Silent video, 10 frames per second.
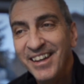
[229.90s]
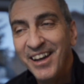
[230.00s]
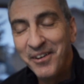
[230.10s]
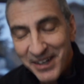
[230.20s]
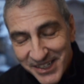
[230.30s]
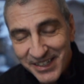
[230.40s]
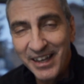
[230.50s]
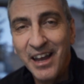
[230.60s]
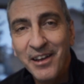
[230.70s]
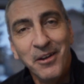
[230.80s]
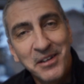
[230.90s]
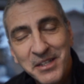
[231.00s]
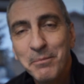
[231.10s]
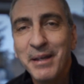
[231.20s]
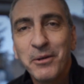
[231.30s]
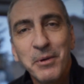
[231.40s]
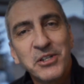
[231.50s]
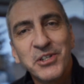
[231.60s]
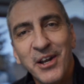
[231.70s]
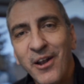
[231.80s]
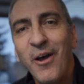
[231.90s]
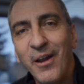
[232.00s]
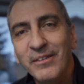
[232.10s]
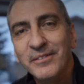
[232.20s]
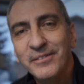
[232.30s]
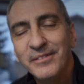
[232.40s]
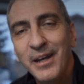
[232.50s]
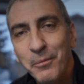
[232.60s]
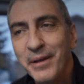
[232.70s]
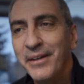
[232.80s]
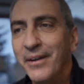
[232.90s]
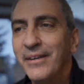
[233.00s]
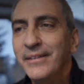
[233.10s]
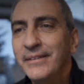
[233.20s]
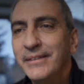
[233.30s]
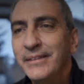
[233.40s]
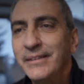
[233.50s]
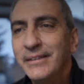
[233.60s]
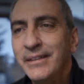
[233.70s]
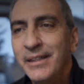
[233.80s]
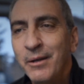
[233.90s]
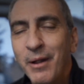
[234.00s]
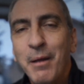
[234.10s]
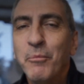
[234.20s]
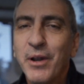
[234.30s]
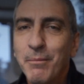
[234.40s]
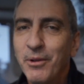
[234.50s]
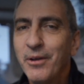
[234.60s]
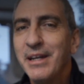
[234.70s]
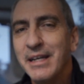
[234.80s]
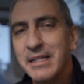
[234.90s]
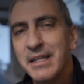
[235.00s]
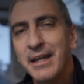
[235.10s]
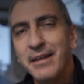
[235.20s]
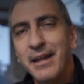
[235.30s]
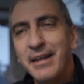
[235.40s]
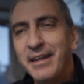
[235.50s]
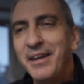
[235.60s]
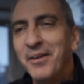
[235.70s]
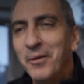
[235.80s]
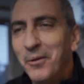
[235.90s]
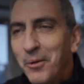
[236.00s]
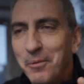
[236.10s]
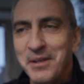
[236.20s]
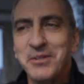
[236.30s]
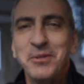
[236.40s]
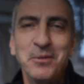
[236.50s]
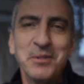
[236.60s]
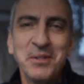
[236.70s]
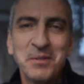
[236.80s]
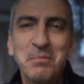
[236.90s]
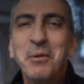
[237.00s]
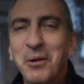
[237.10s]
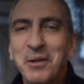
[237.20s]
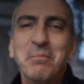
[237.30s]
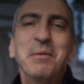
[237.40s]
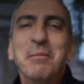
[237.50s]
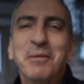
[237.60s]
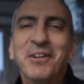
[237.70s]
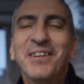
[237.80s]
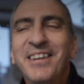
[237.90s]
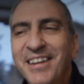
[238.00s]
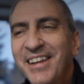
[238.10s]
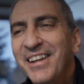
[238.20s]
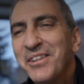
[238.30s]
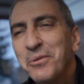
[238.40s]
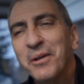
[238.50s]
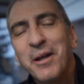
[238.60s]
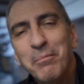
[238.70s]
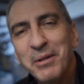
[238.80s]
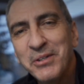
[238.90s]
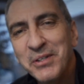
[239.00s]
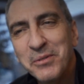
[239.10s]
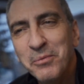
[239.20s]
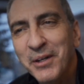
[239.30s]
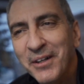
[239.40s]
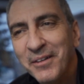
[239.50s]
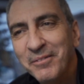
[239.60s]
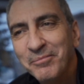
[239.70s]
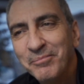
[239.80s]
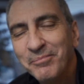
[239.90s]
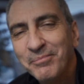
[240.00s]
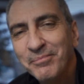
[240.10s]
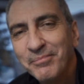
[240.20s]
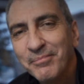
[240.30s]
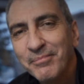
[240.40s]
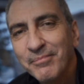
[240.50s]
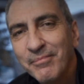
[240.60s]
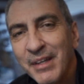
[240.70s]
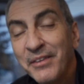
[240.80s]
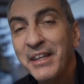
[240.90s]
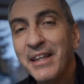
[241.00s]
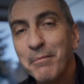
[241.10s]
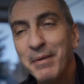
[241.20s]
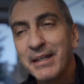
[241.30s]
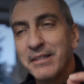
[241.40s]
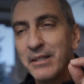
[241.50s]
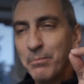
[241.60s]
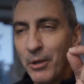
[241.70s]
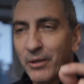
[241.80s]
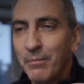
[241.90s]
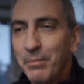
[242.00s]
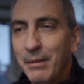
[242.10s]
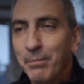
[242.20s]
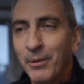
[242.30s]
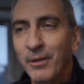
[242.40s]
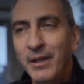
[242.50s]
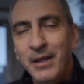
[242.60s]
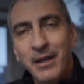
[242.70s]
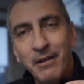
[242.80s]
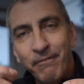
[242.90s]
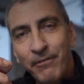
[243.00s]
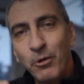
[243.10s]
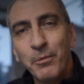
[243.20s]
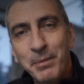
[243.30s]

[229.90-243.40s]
Honestly, I ask Him that question a lot. I wonder. Well, what I'm learning is that He always uses broken people to accomplish His will. The thing that makes these broken people and flawed